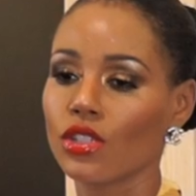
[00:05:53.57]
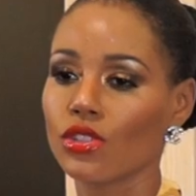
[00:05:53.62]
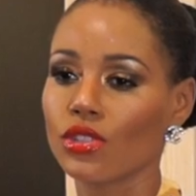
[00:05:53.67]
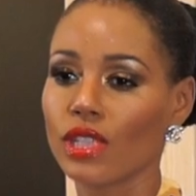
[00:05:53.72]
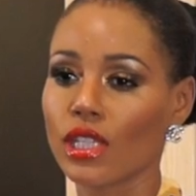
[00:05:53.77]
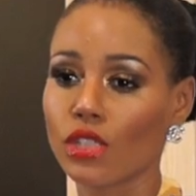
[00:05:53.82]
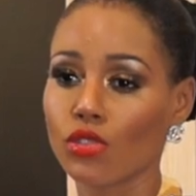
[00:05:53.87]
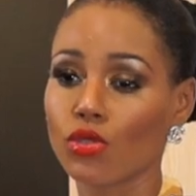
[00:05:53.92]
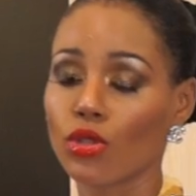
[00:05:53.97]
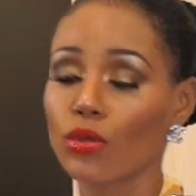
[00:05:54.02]

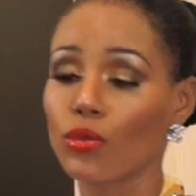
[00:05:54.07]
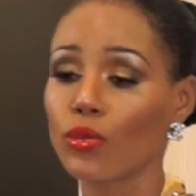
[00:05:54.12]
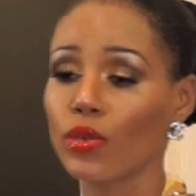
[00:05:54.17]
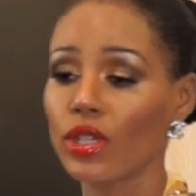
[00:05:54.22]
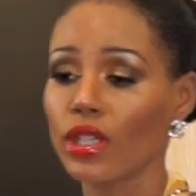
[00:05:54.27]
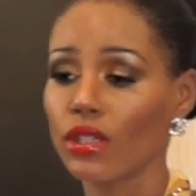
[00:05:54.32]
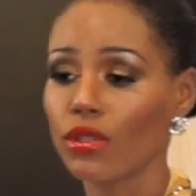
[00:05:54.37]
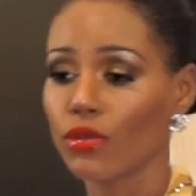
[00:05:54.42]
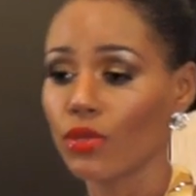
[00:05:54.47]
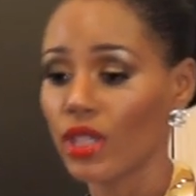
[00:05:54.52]
That's what
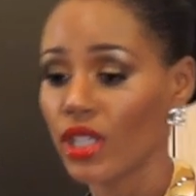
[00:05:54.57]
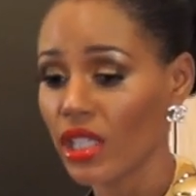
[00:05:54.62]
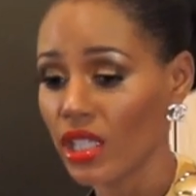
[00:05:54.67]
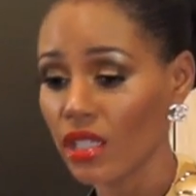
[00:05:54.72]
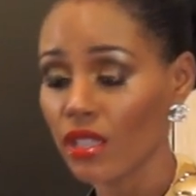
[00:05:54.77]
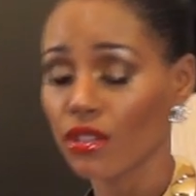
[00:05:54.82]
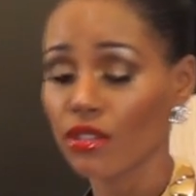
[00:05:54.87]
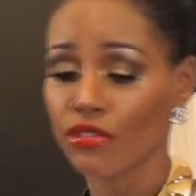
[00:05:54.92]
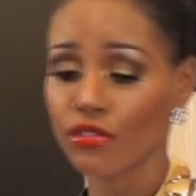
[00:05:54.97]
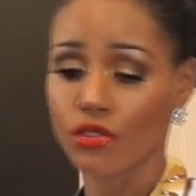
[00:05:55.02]
we're
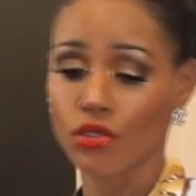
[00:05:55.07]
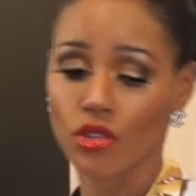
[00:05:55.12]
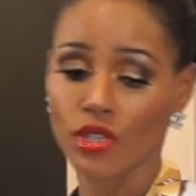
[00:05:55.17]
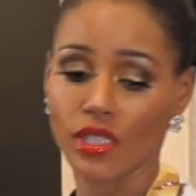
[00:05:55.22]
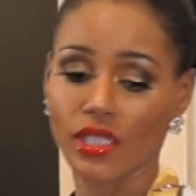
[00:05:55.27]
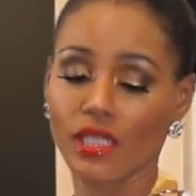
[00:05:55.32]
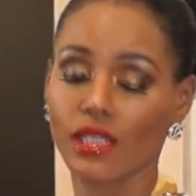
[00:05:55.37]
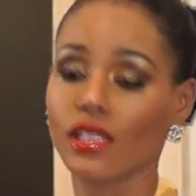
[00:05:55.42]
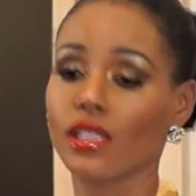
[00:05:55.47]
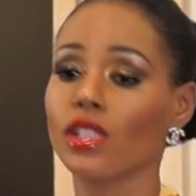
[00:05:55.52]
here for.
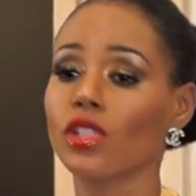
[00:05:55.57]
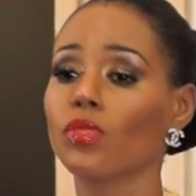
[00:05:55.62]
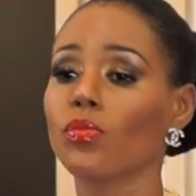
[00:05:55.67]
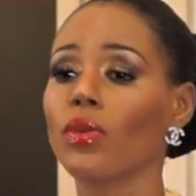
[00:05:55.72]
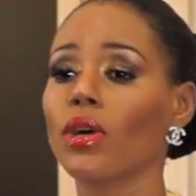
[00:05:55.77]
This is